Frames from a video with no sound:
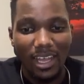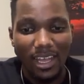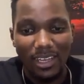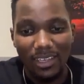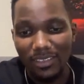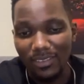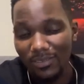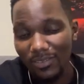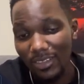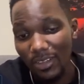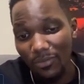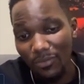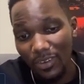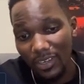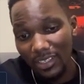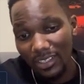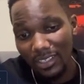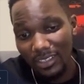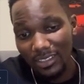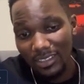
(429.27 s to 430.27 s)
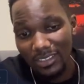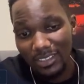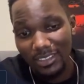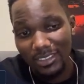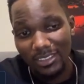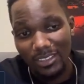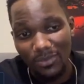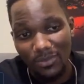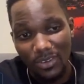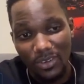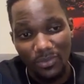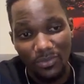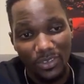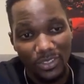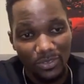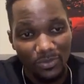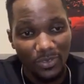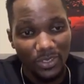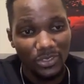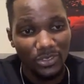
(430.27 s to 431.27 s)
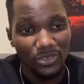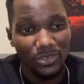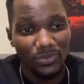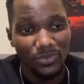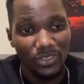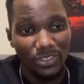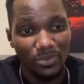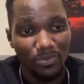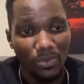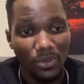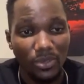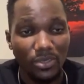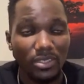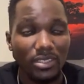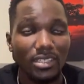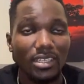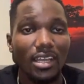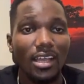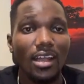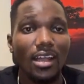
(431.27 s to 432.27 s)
and the fact that this is the very first version of this bot,